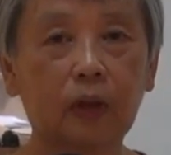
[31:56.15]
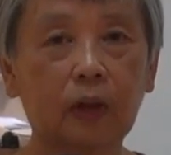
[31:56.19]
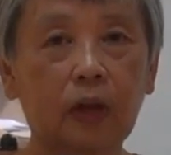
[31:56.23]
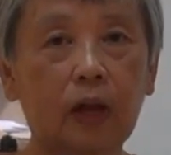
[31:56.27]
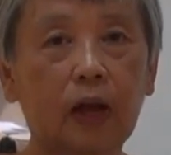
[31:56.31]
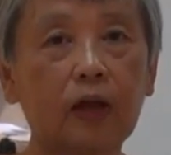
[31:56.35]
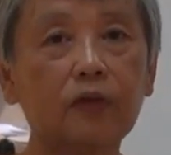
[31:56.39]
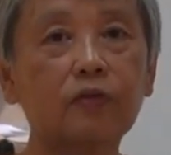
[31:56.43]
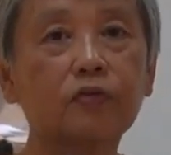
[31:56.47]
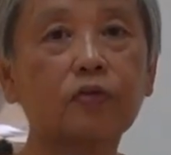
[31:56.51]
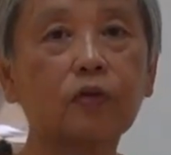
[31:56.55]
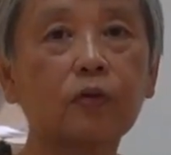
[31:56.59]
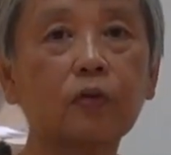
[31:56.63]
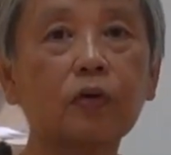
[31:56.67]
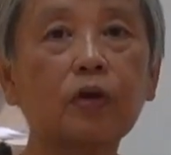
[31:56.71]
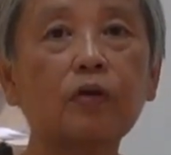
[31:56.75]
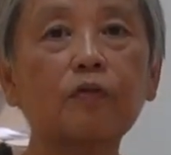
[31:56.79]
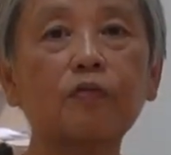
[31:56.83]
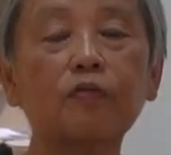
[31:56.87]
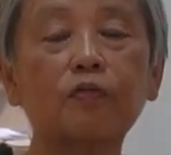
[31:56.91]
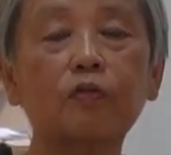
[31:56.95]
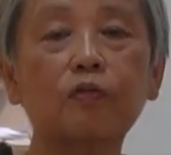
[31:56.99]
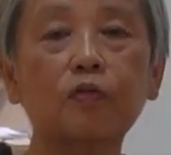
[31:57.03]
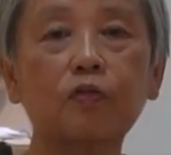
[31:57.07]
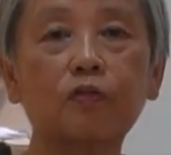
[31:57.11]
And so it
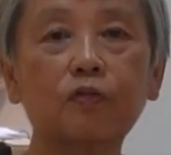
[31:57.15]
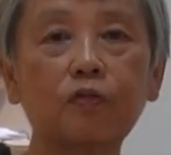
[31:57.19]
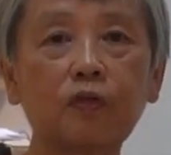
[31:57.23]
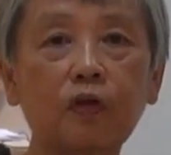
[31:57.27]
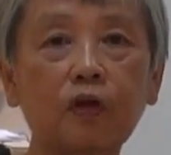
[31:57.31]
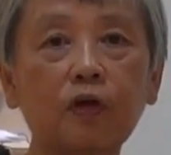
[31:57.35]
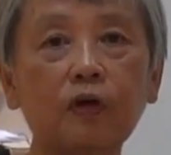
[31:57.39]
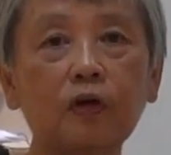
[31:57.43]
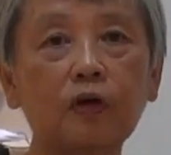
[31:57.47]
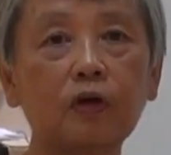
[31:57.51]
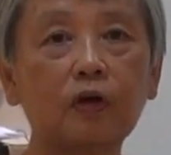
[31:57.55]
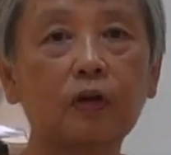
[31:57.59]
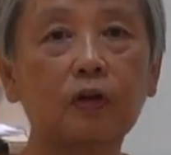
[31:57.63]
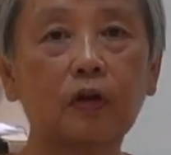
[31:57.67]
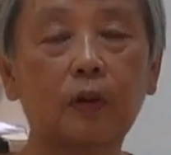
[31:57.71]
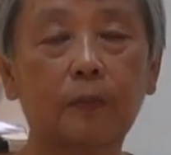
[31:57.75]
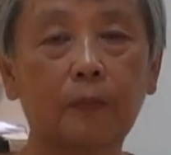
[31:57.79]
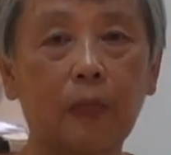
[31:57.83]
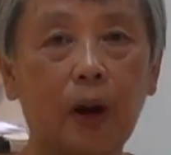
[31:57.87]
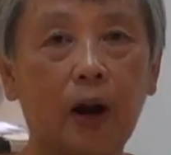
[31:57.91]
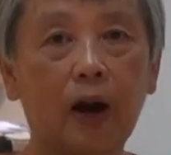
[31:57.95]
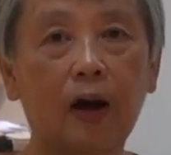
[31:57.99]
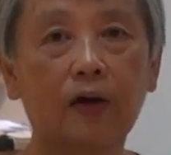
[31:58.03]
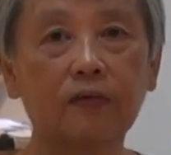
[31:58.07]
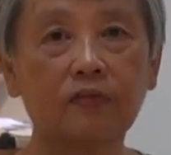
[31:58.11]
fulfills the
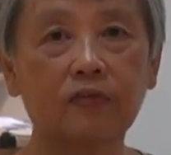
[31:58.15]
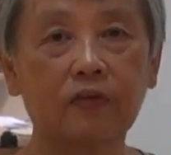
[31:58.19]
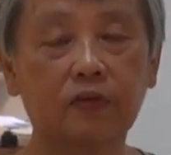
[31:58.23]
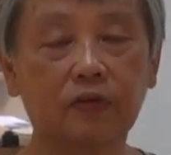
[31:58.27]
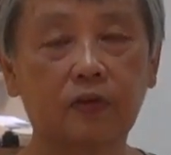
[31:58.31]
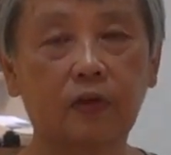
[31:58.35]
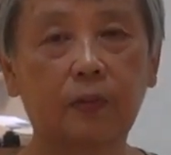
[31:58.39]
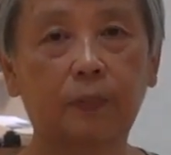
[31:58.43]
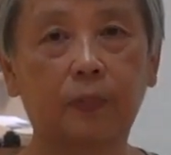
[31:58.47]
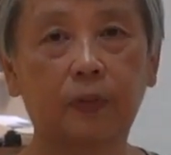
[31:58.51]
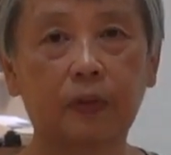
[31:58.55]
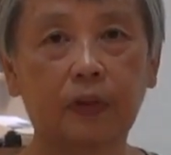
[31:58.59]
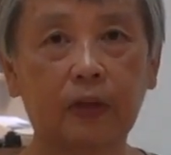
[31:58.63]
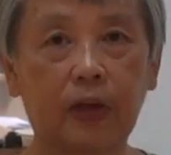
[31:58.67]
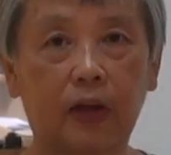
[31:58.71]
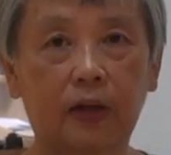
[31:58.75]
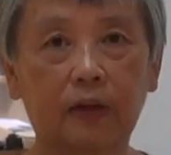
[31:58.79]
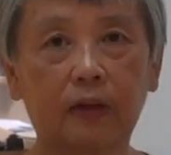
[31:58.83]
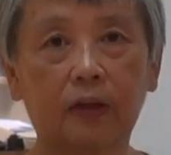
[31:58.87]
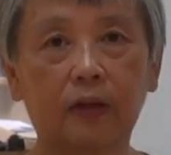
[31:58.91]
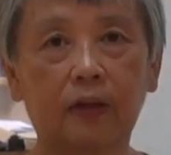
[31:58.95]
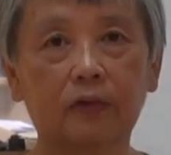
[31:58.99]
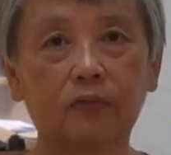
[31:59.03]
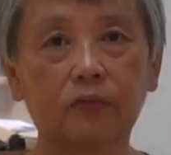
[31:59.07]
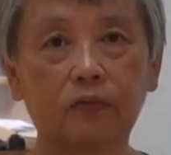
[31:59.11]

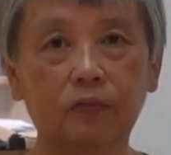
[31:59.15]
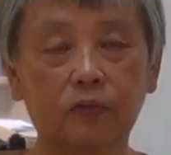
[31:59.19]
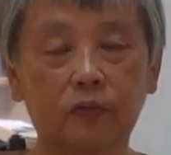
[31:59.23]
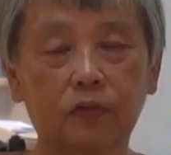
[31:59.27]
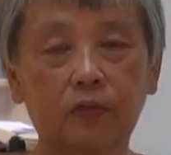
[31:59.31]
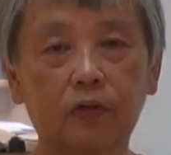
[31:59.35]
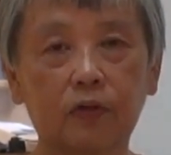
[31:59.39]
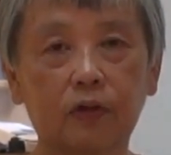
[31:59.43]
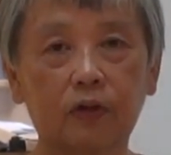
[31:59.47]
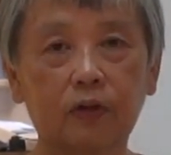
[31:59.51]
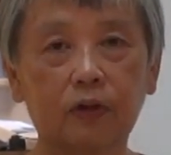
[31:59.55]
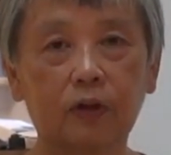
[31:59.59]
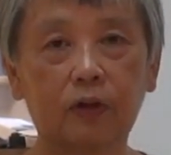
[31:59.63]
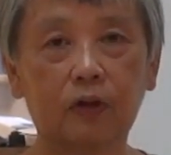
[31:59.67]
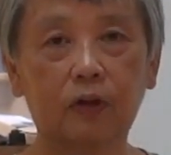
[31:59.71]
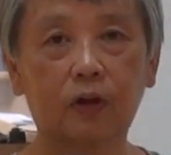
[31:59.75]
Mahasatipatthana Sutta